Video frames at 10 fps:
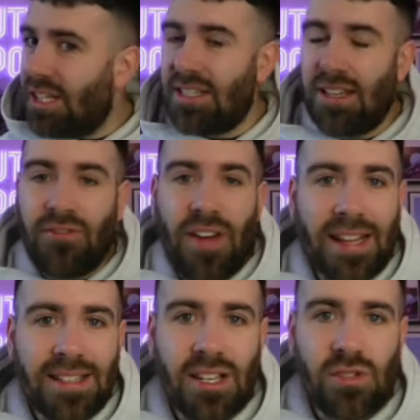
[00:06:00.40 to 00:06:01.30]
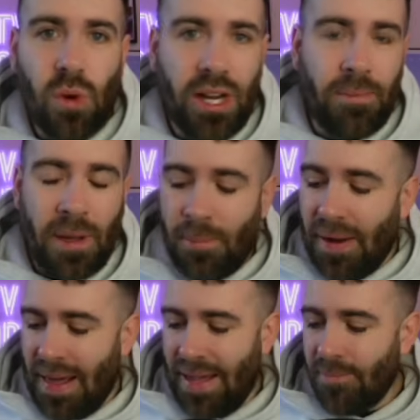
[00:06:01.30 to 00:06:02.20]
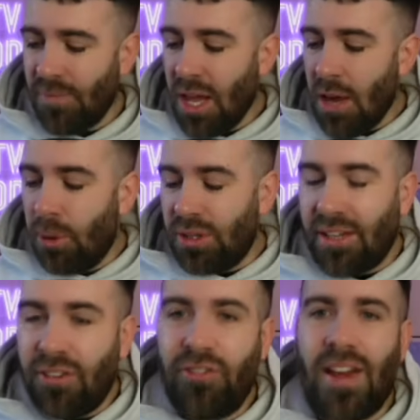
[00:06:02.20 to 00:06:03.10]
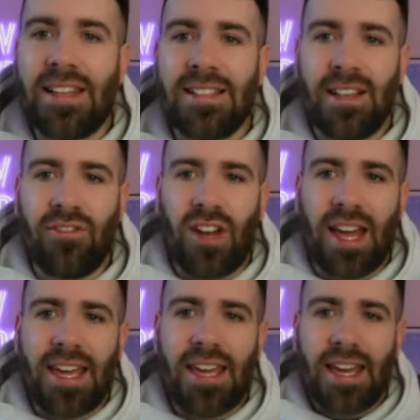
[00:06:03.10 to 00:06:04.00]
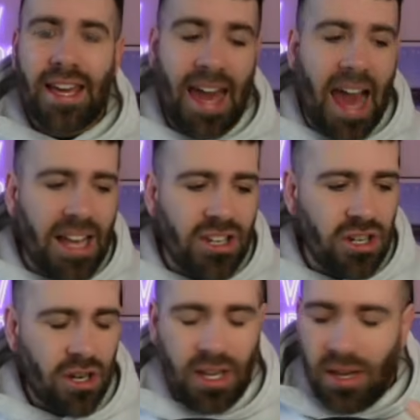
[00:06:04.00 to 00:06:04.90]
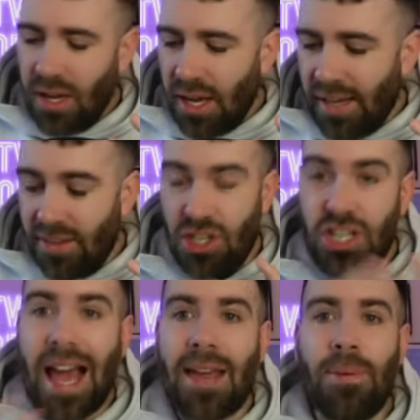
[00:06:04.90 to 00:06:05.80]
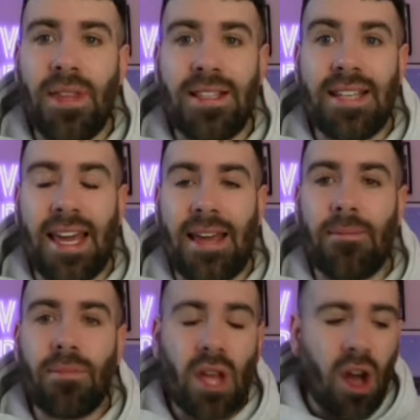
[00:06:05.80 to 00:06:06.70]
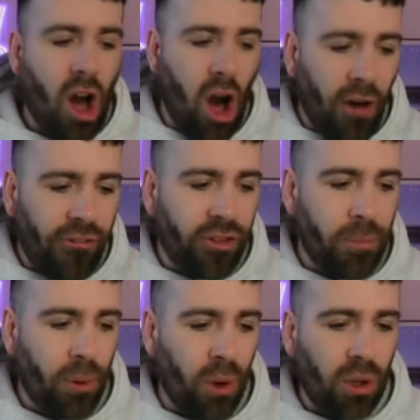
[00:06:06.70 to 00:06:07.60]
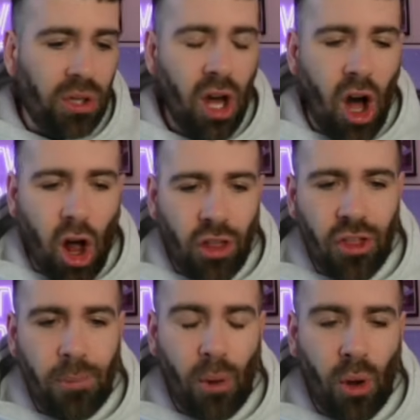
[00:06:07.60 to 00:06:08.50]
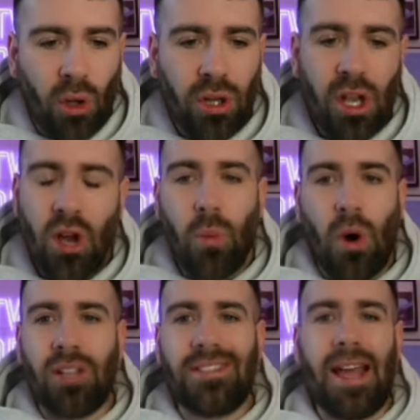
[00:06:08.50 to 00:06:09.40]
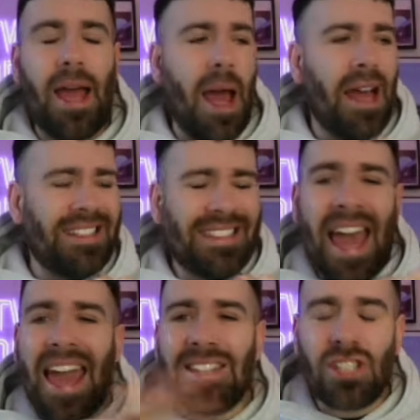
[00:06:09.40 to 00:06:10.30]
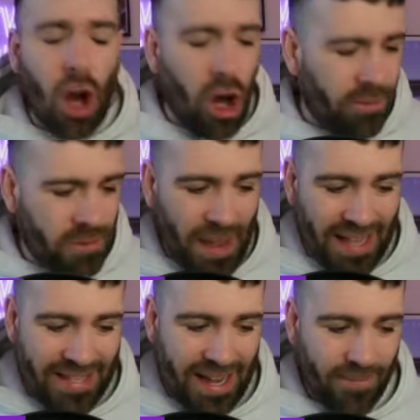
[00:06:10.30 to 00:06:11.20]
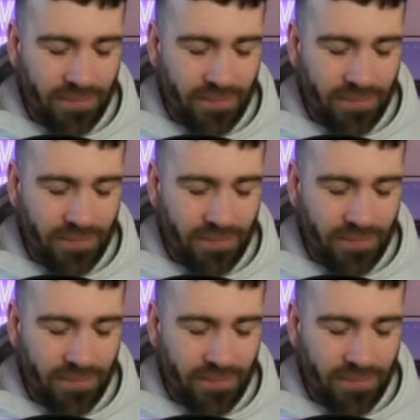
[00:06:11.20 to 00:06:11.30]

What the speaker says: as advanced as what he'd been playing. But defensively, Cash, in the shape of the team, off the ball, on the ball, was 10 times better.